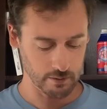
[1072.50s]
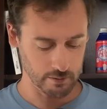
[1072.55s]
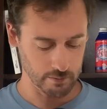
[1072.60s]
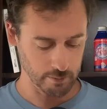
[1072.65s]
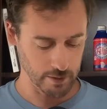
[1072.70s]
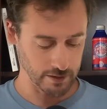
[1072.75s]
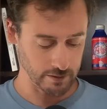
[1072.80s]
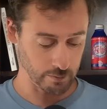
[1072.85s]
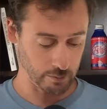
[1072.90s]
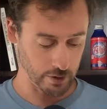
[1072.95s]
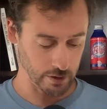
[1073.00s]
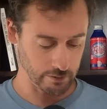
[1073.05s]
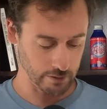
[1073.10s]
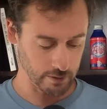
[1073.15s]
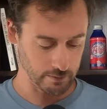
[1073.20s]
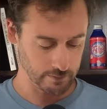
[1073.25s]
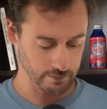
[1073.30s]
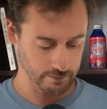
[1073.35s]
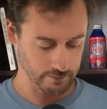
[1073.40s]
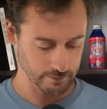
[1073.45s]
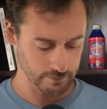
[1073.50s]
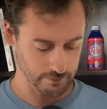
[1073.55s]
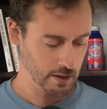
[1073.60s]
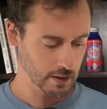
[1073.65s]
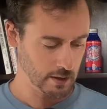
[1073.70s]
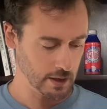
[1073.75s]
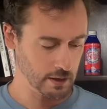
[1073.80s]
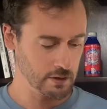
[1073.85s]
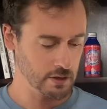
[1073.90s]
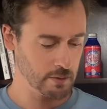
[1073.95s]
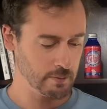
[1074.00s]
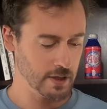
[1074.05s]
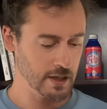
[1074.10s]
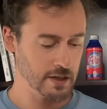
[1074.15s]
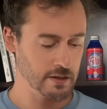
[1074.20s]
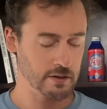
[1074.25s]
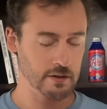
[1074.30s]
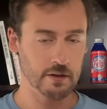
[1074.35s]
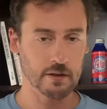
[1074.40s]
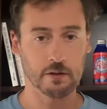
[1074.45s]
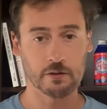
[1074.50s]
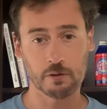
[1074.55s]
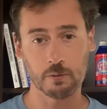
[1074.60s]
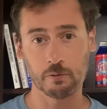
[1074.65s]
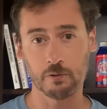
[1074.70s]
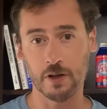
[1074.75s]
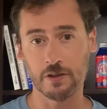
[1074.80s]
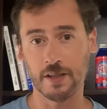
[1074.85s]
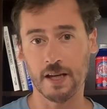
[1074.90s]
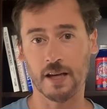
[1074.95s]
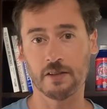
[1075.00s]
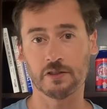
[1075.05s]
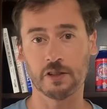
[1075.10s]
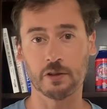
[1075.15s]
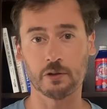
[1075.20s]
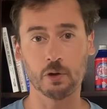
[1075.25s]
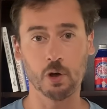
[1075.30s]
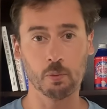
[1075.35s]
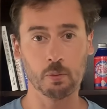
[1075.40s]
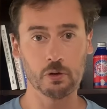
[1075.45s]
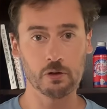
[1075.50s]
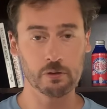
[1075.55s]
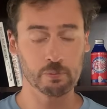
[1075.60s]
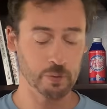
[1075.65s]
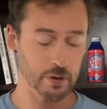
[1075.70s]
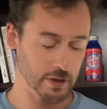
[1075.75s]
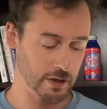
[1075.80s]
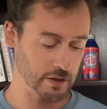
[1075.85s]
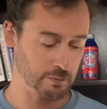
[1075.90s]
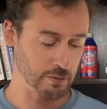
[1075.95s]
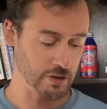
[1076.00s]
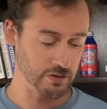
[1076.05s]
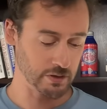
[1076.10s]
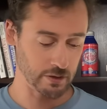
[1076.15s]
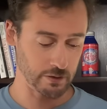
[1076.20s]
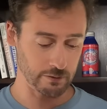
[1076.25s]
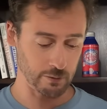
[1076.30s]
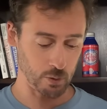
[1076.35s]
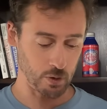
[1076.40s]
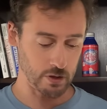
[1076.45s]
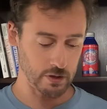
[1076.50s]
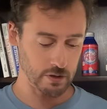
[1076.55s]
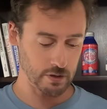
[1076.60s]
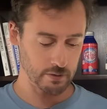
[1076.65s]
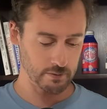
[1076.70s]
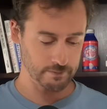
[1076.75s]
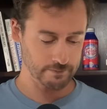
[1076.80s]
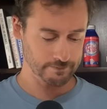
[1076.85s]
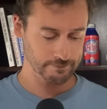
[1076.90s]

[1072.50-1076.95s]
makes him pretty fun. Energy Mage, some fantastic globals, but is missing a forge.